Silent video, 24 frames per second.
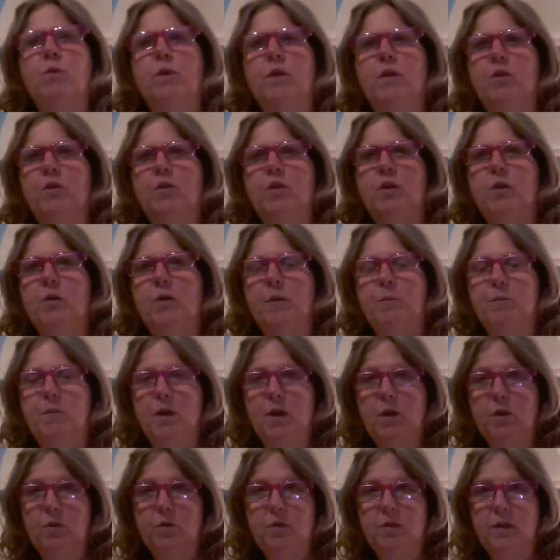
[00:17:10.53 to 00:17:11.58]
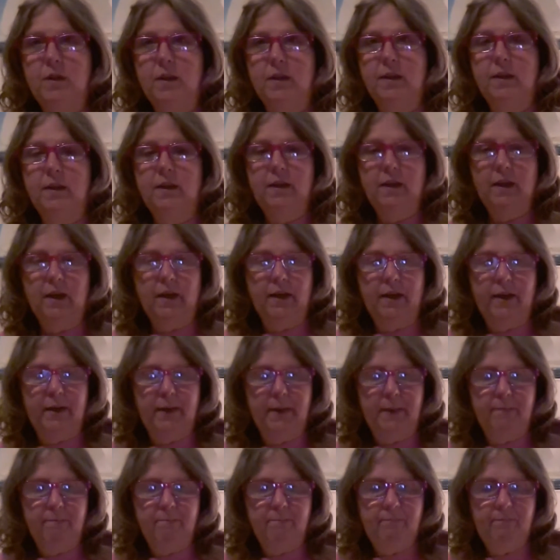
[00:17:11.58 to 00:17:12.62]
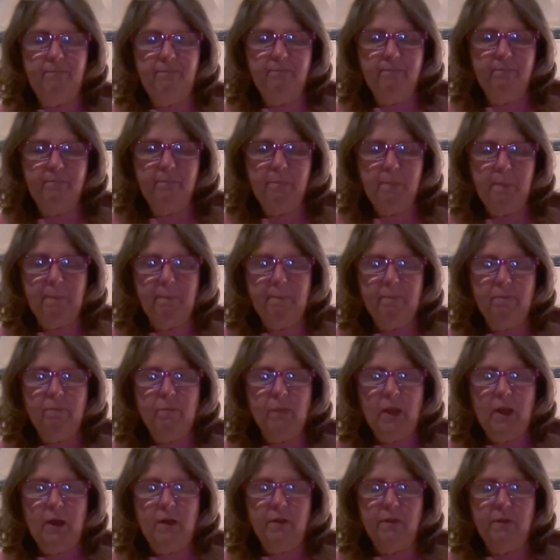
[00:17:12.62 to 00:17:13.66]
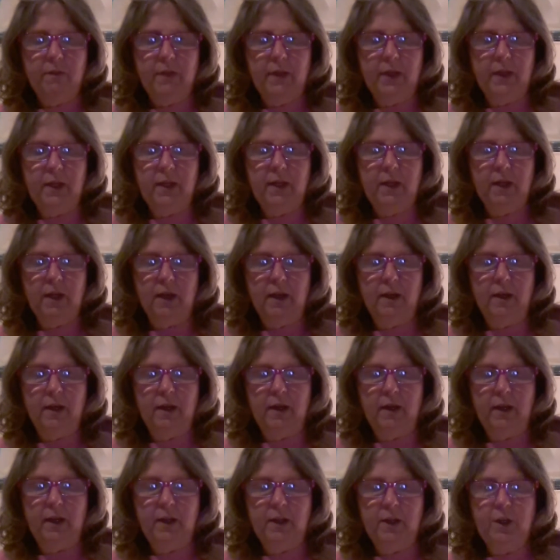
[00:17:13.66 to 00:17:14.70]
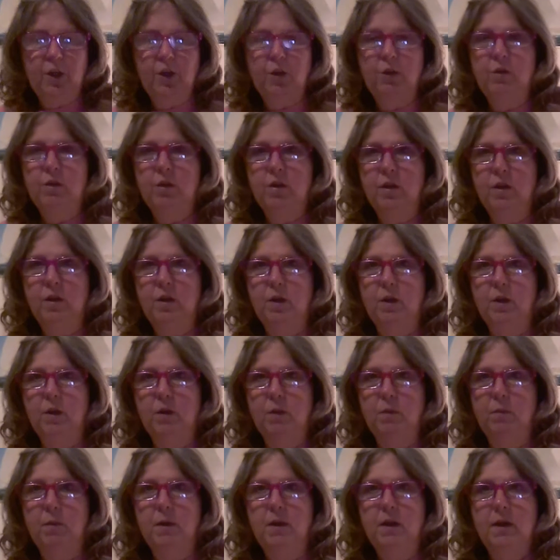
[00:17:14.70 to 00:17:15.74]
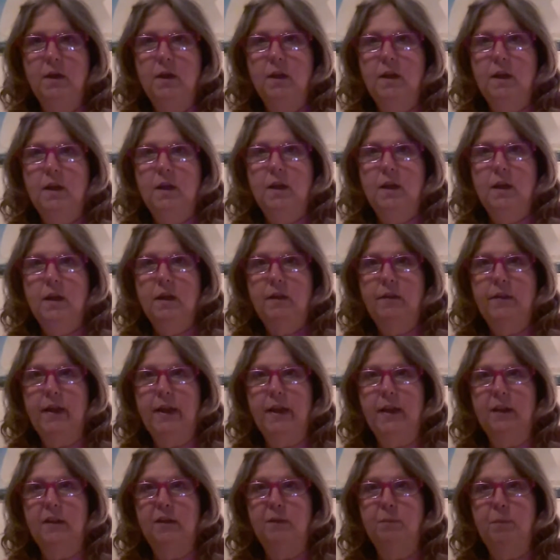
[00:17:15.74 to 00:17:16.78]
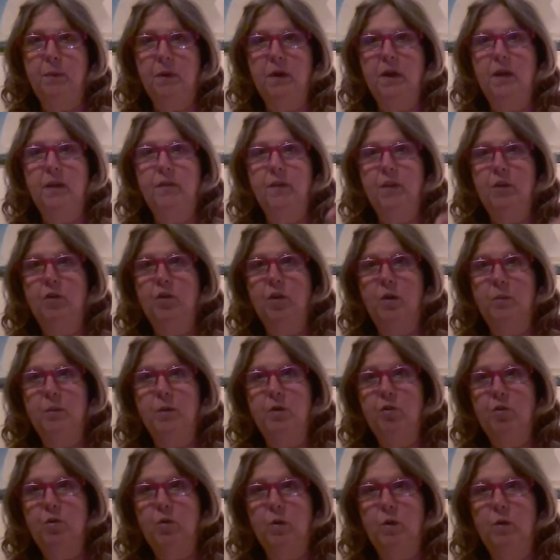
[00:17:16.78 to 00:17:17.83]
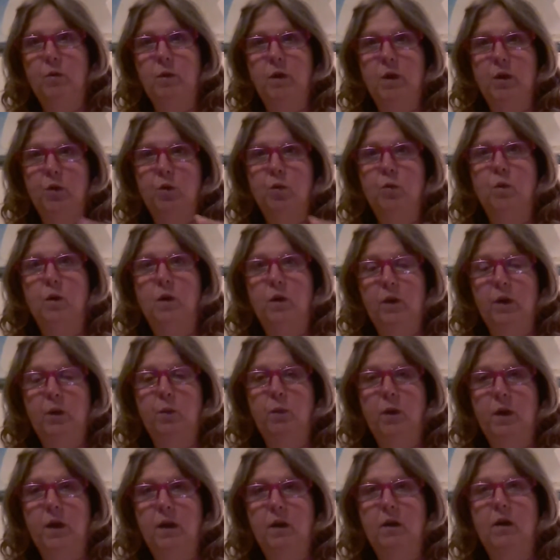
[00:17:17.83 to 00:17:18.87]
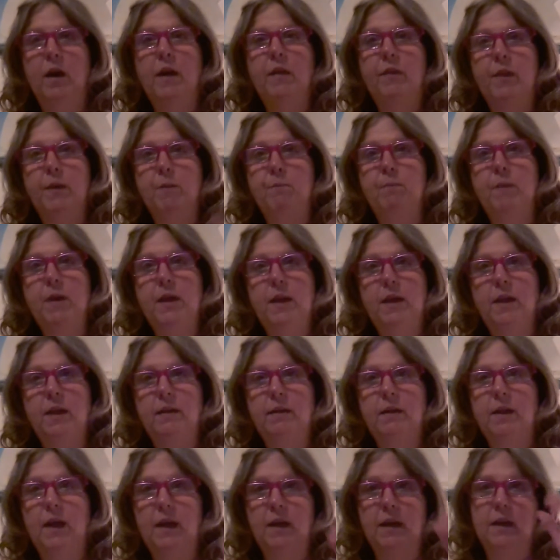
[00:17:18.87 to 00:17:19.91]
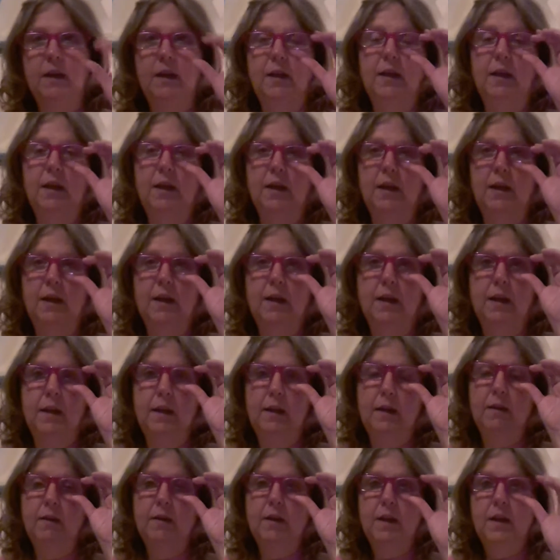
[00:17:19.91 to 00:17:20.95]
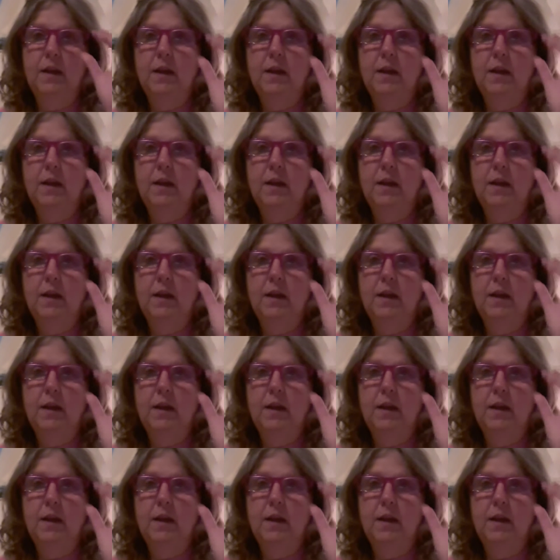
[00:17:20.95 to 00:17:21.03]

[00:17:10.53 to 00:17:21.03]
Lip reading: 1 or 2, I posted a YouTube that explained the German short rows really well. And then Mina's got a